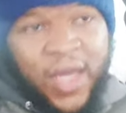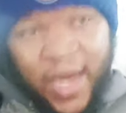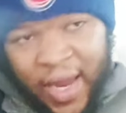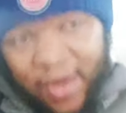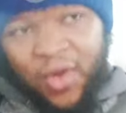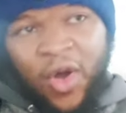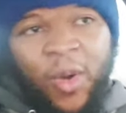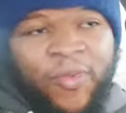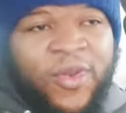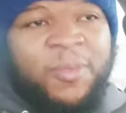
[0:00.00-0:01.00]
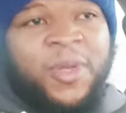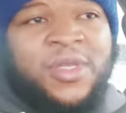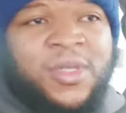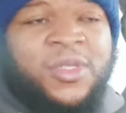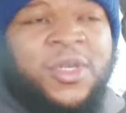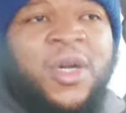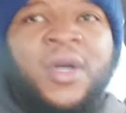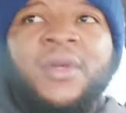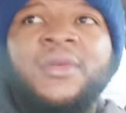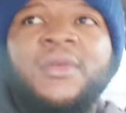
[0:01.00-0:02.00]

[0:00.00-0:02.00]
It ain't no hope for the Pistons, y'all.